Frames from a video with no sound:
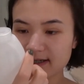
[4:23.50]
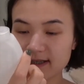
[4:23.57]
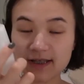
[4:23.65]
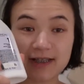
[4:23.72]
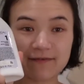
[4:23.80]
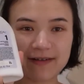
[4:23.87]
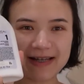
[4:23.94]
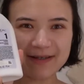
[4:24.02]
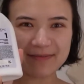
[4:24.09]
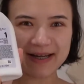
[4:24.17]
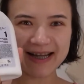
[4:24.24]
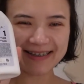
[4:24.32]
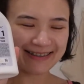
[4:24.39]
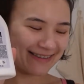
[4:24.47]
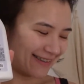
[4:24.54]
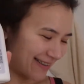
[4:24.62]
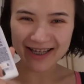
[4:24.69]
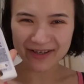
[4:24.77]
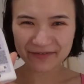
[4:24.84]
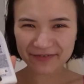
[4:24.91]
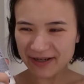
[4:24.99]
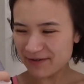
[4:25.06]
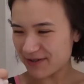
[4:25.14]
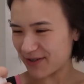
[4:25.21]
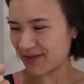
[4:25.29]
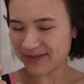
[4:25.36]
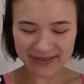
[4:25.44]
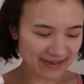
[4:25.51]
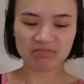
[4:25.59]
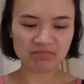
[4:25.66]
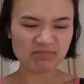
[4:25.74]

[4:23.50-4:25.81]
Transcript: the developer. I found you.